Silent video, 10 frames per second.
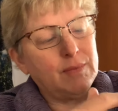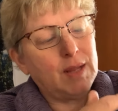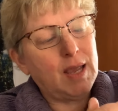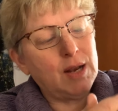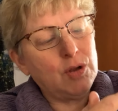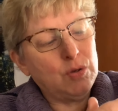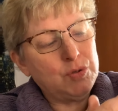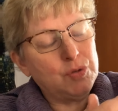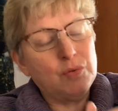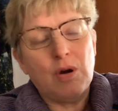kind of goes
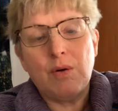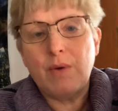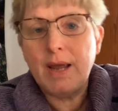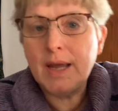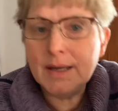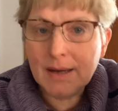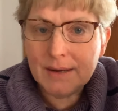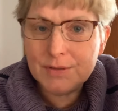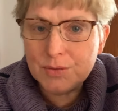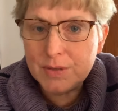the wrong way and you
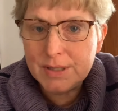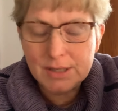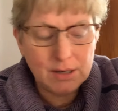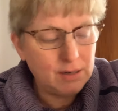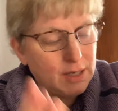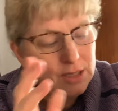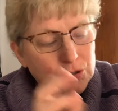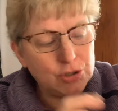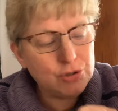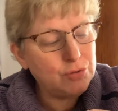have to restart it again,
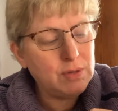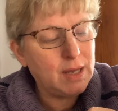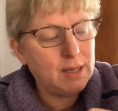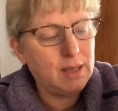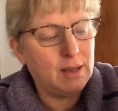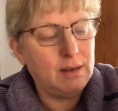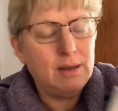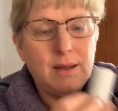just do that again,